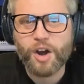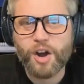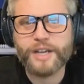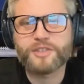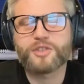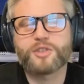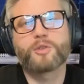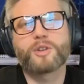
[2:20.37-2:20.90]
All
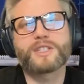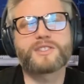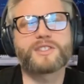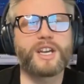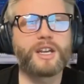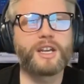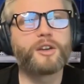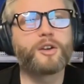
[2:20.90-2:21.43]
right, so
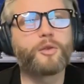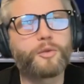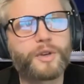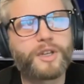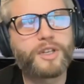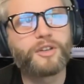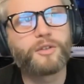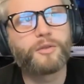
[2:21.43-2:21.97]
let's say
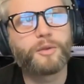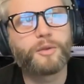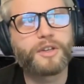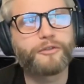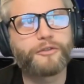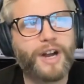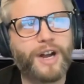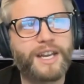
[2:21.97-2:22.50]
when you
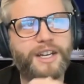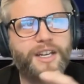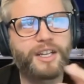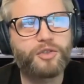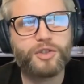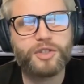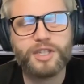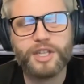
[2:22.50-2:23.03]
when you find an
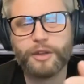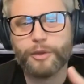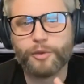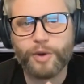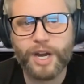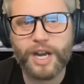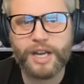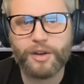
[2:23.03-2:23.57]
interesting
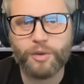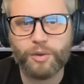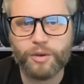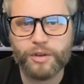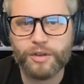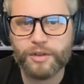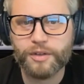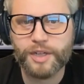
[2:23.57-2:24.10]
threat
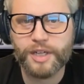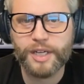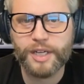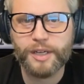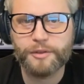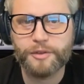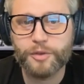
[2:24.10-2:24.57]
or uh,